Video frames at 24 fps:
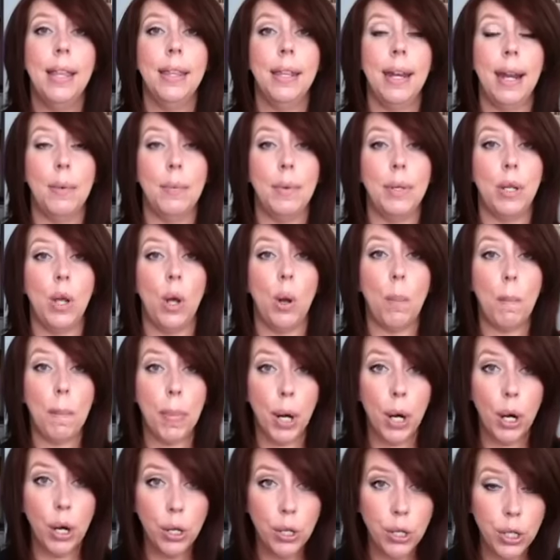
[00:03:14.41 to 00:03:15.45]
that I would go
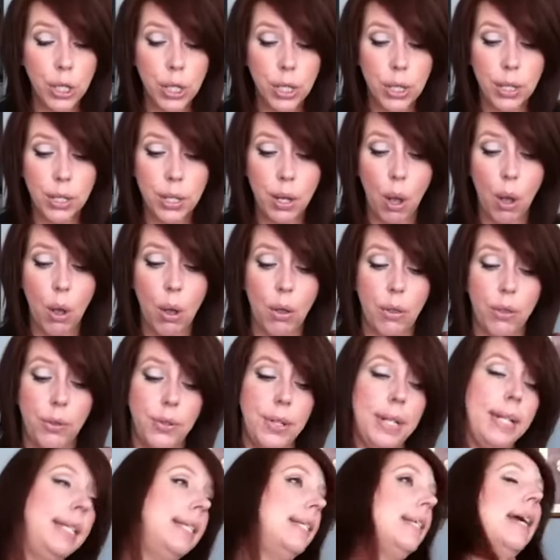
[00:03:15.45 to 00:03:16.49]
purchase all
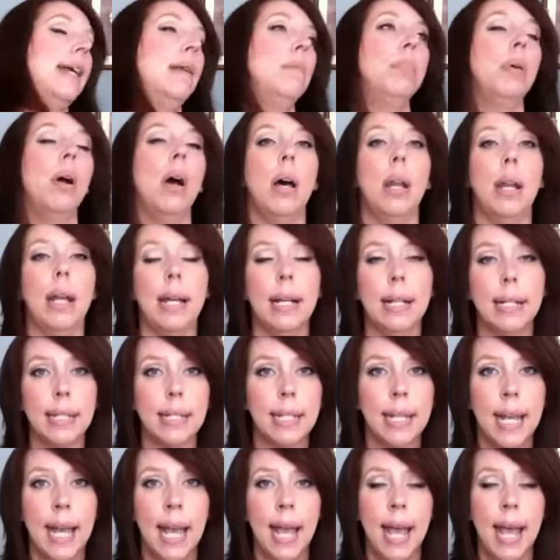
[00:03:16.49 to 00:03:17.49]
3 said products